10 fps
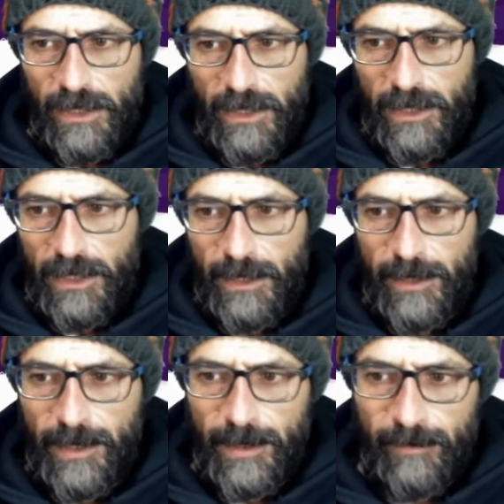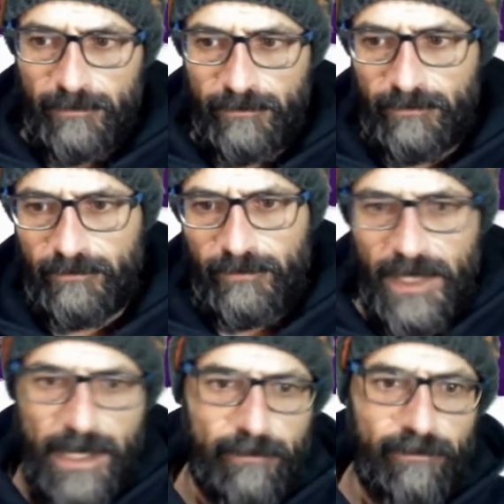
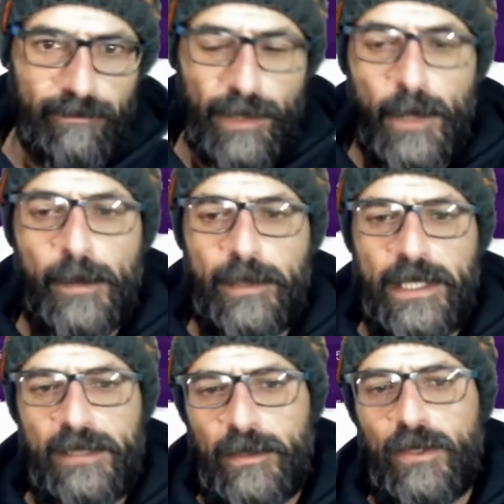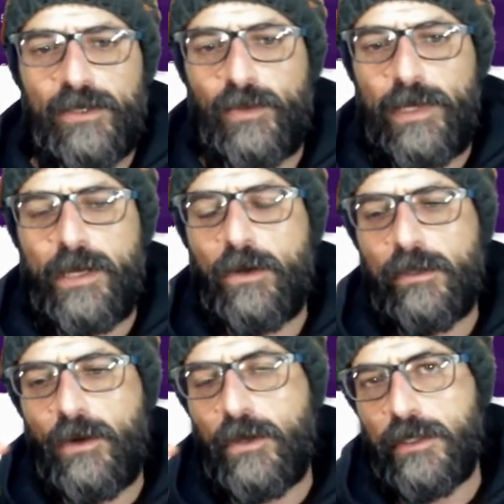yeah, probably it's because
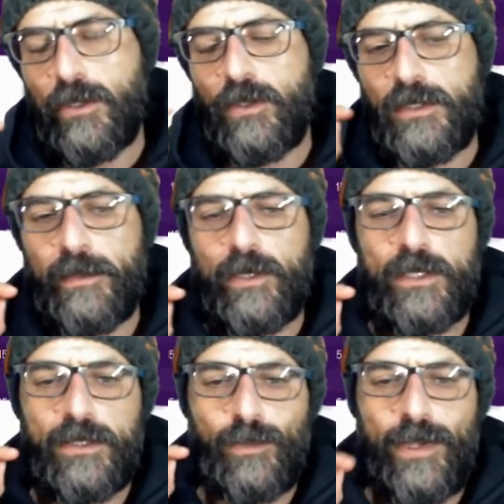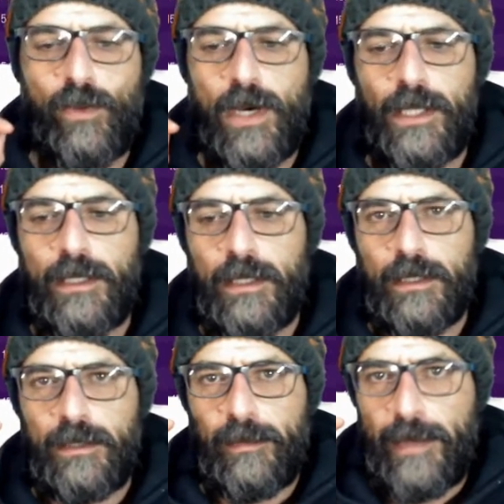it's because we won
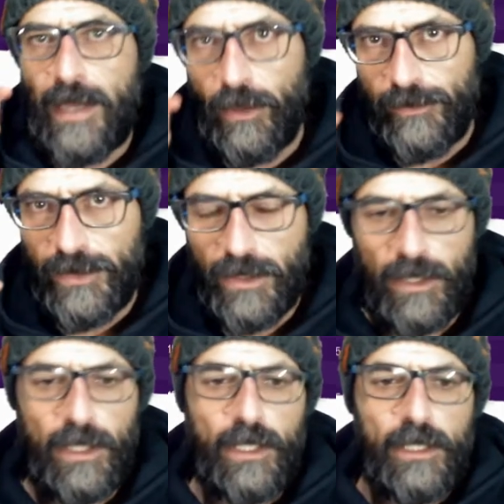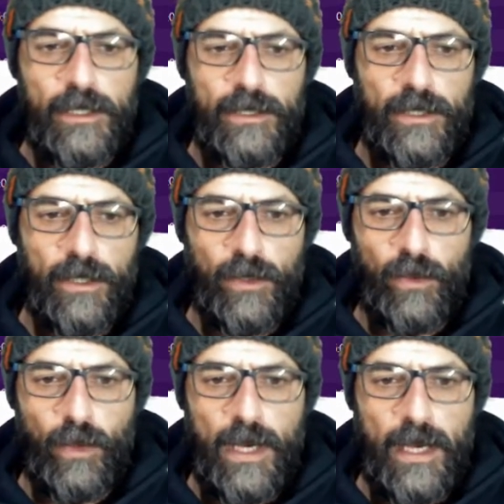the playoffs,
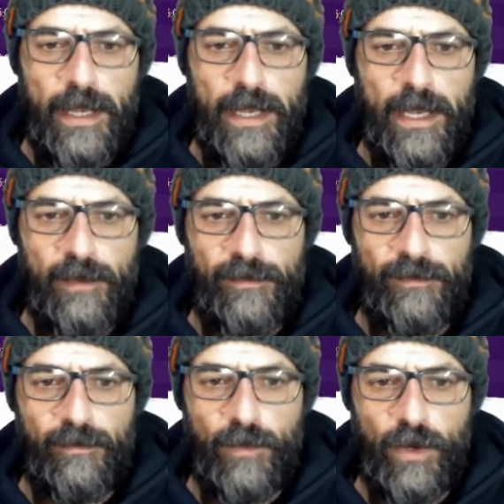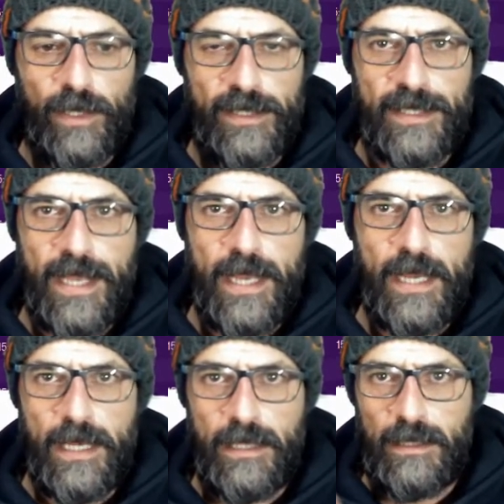so I have more say
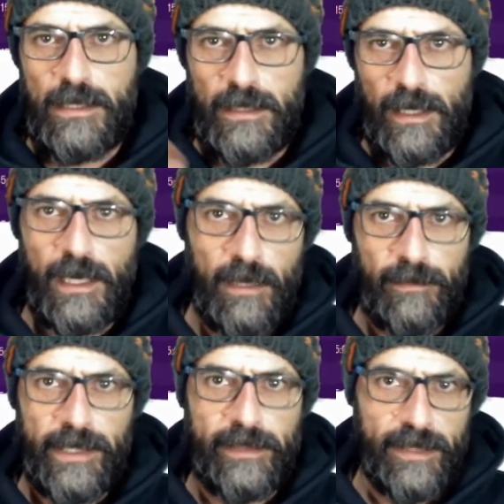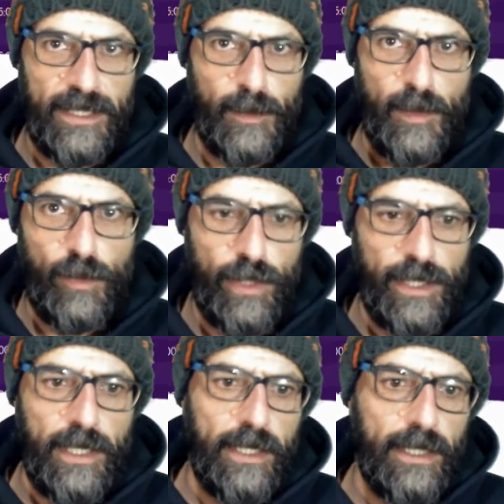in the club. They trust me more
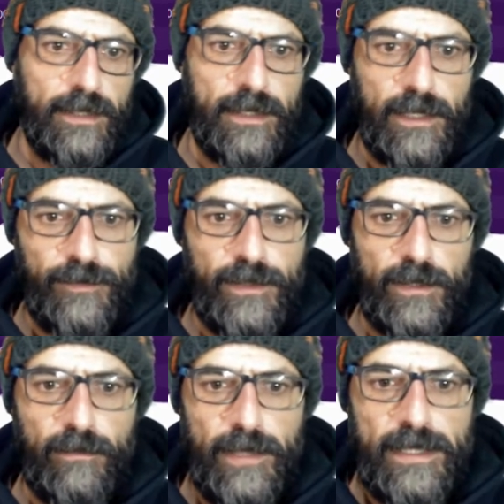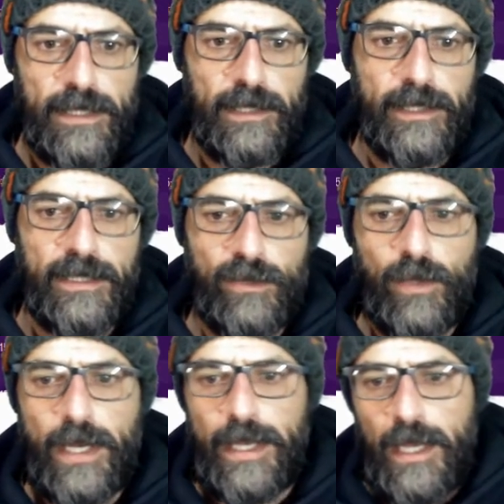and stuff. So basically that's
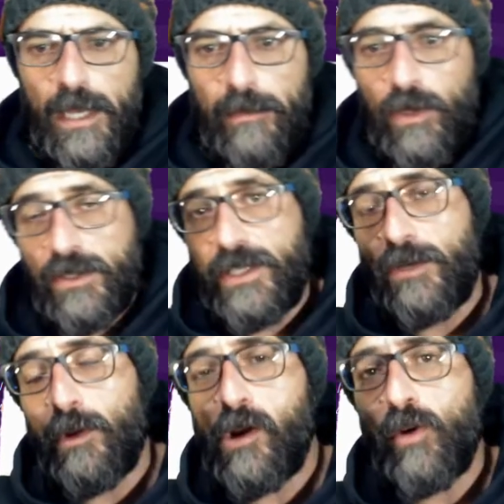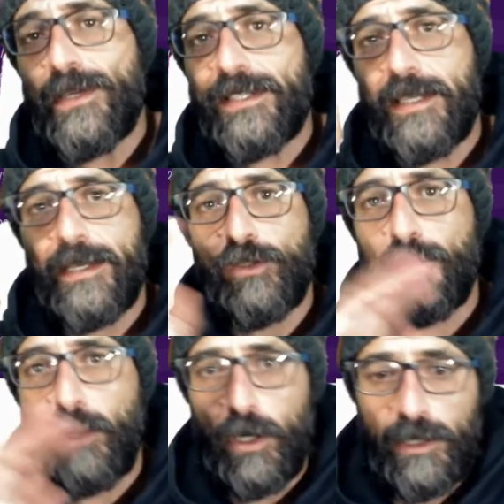why, because they were always trying to
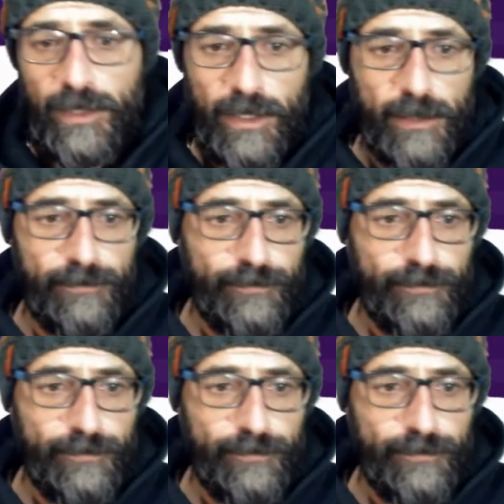block the